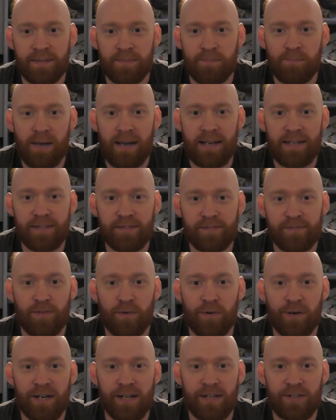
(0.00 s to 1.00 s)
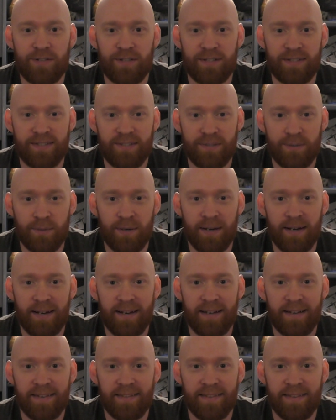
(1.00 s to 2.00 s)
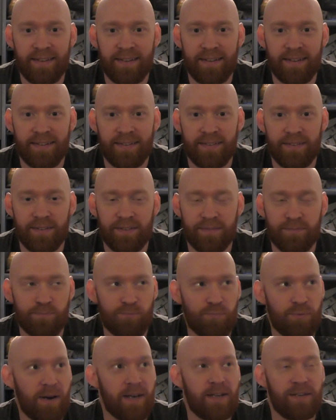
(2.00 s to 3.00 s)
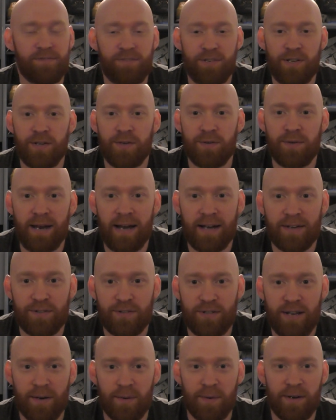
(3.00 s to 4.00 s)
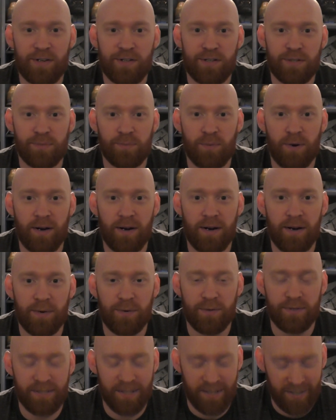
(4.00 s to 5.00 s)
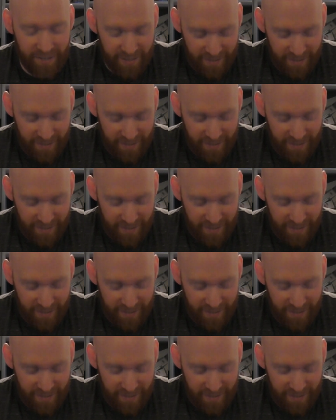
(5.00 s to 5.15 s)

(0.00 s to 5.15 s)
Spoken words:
maiden voyage into the brave new next-generation world.